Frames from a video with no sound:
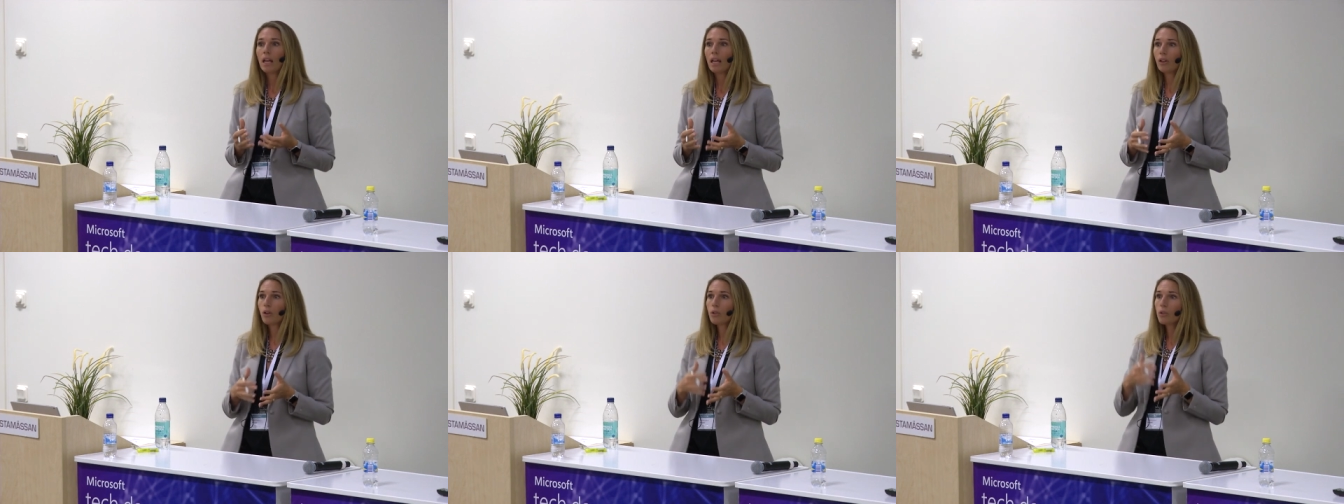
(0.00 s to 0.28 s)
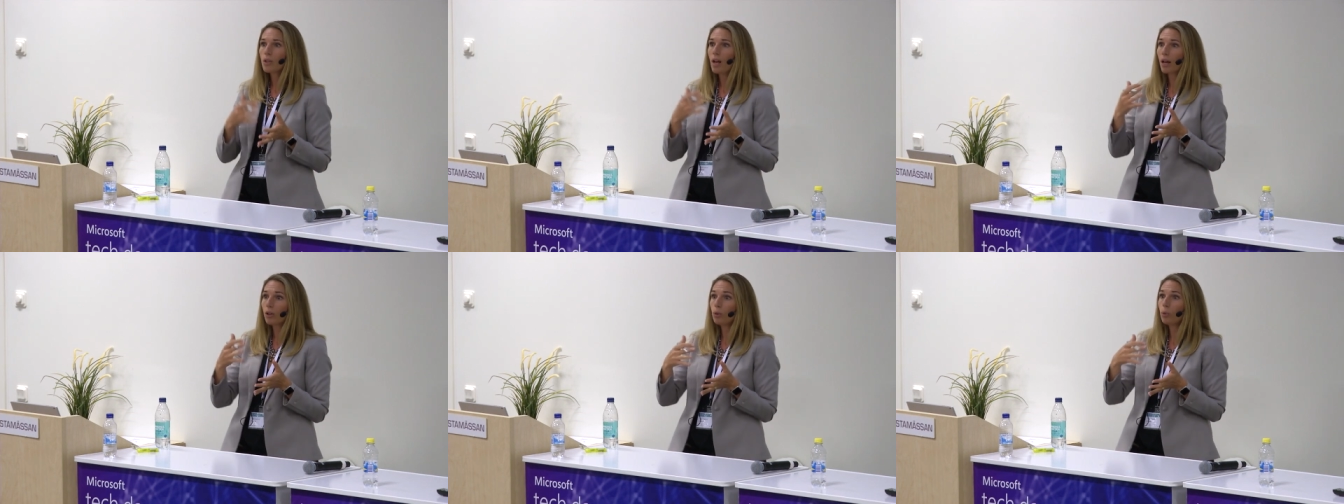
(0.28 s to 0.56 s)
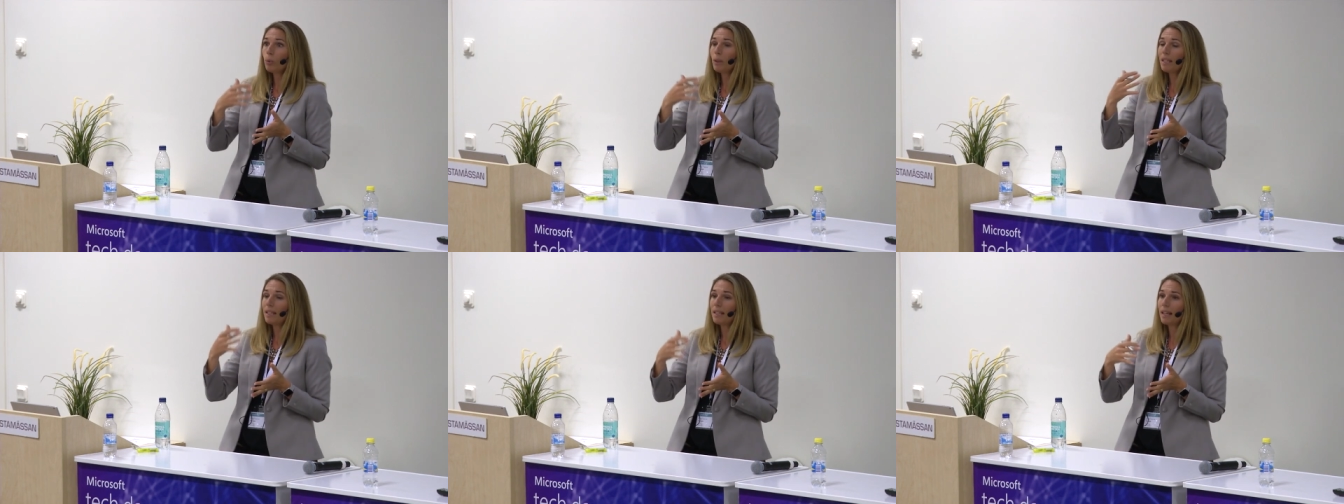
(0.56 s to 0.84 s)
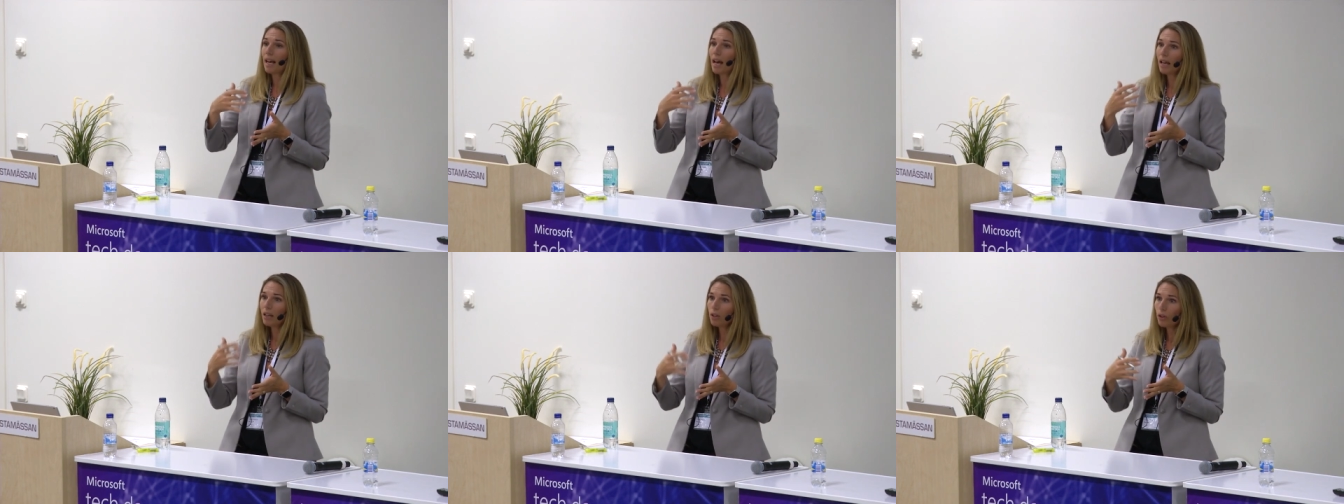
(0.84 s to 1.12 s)
And also how do we
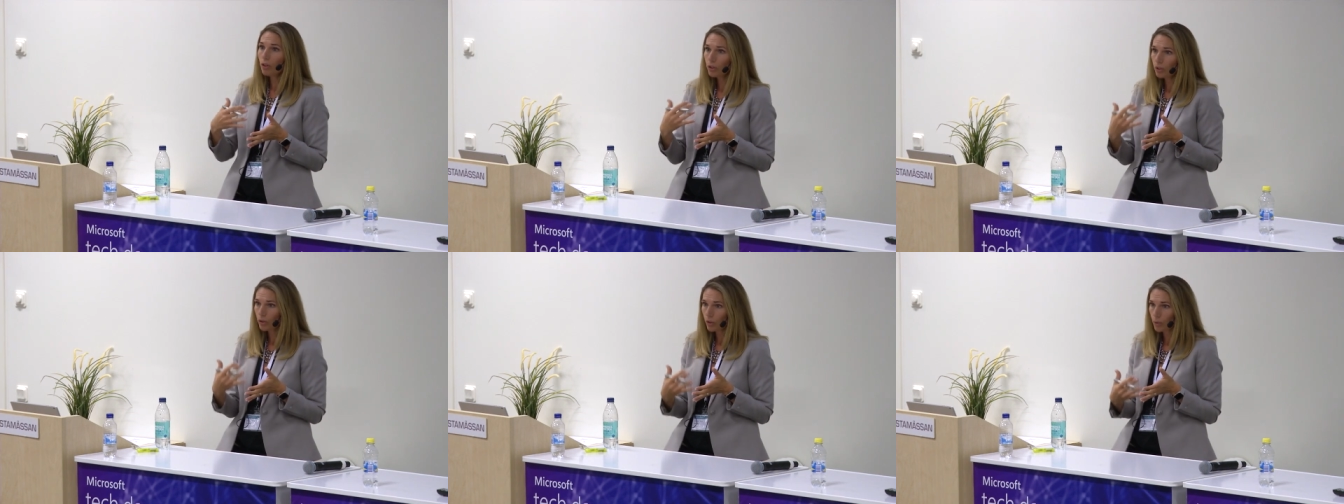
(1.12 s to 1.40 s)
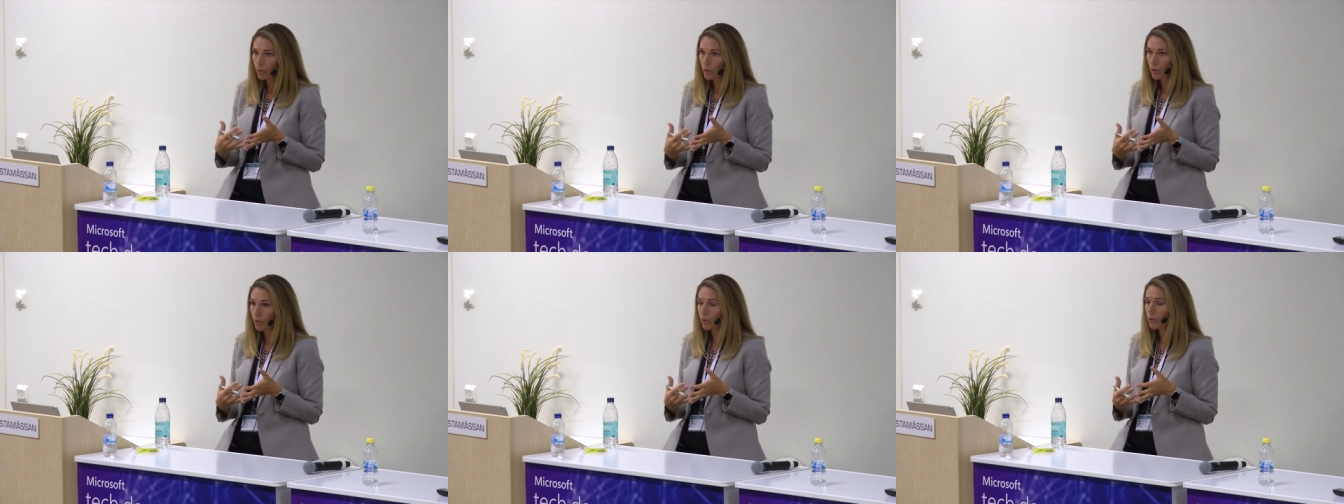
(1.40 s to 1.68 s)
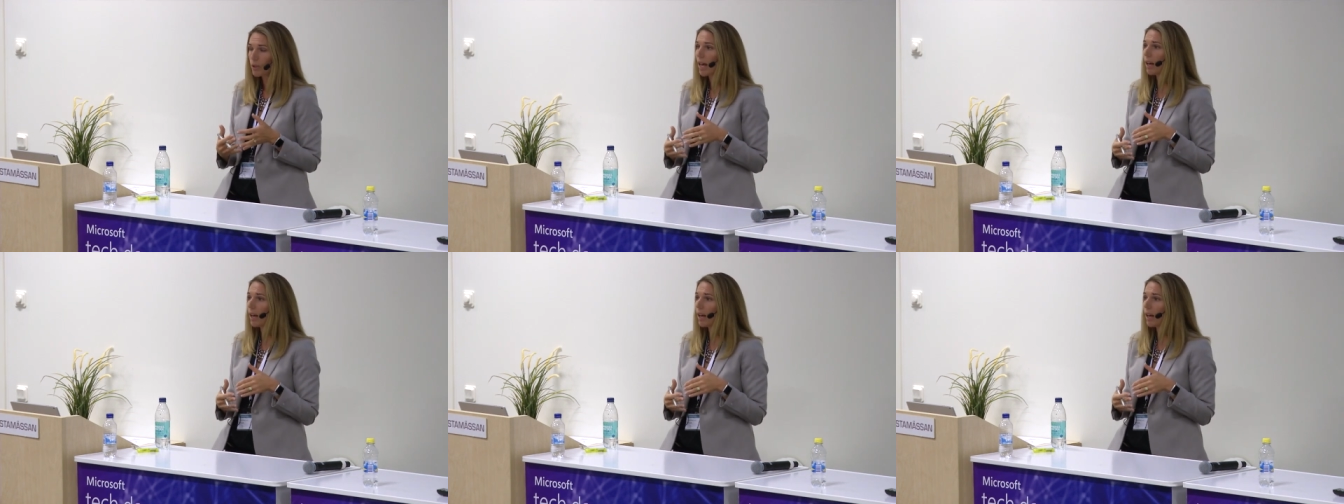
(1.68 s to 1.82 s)
guide our users?